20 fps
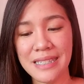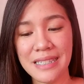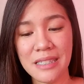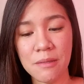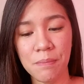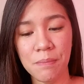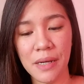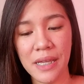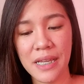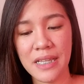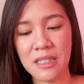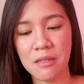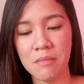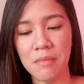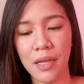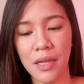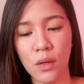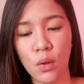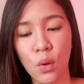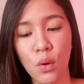displaced
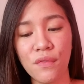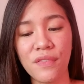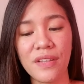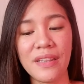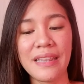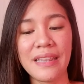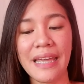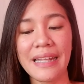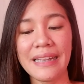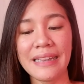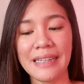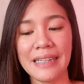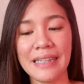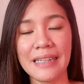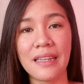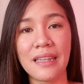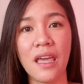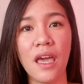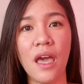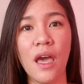by
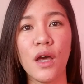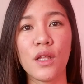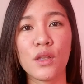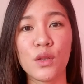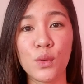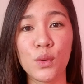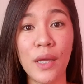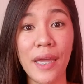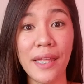COVID-19 to